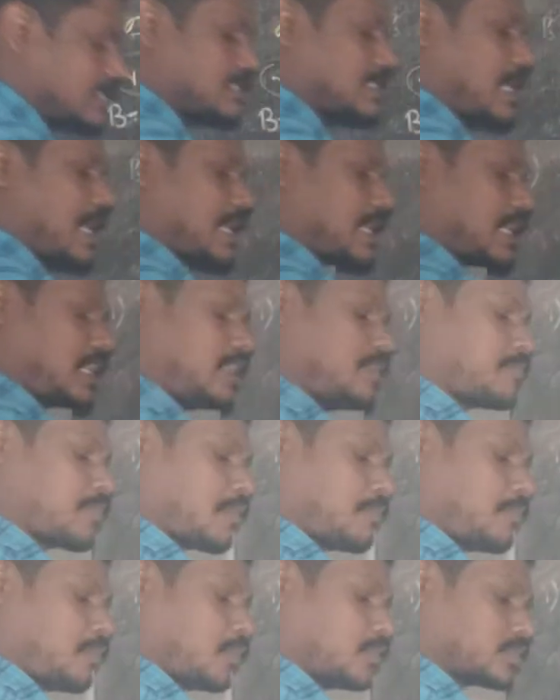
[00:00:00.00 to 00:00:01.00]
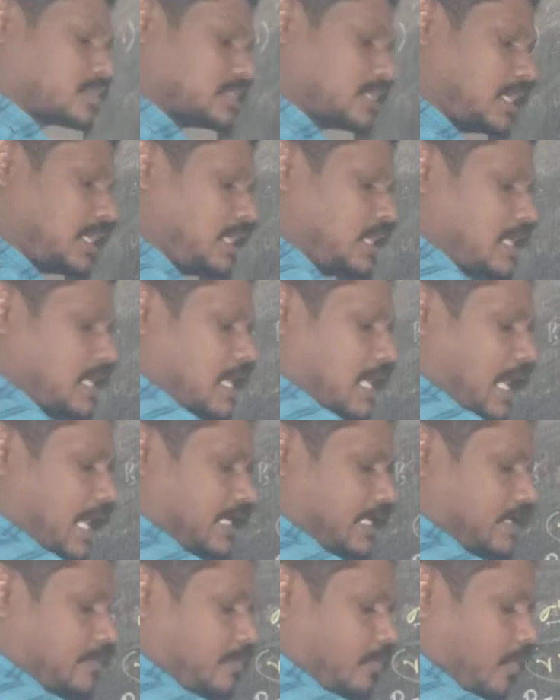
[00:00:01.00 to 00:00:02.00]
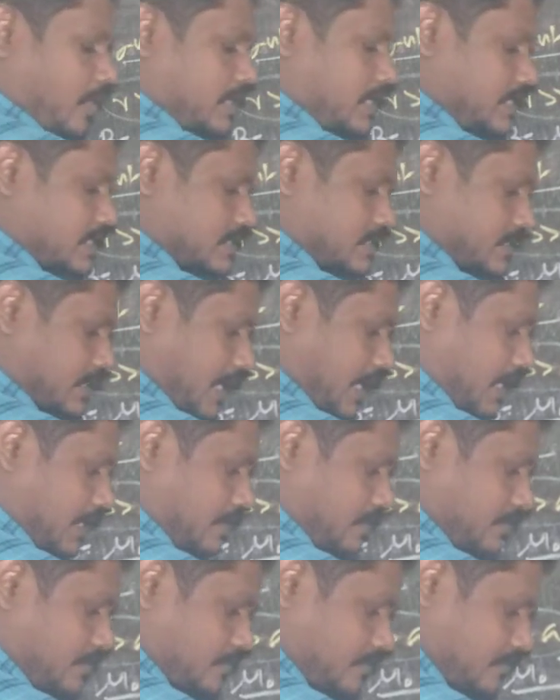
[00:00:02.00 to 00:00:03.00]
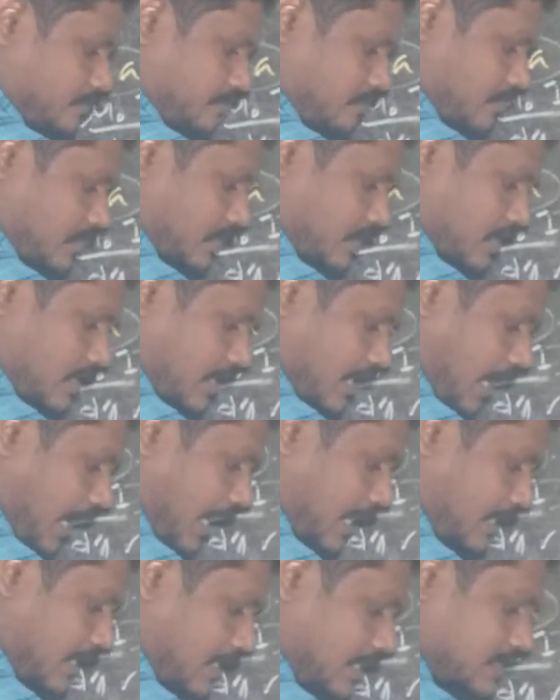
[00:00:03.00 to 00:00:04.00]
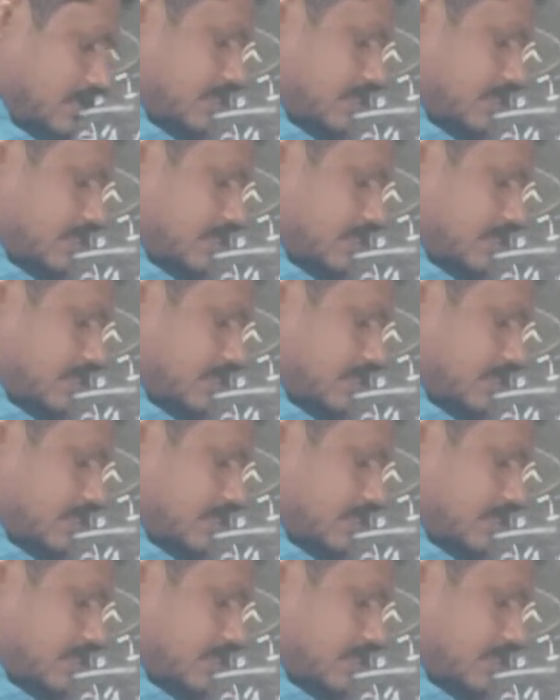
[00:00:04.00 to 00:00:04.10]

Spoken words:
directly proportional at a point inside, and it is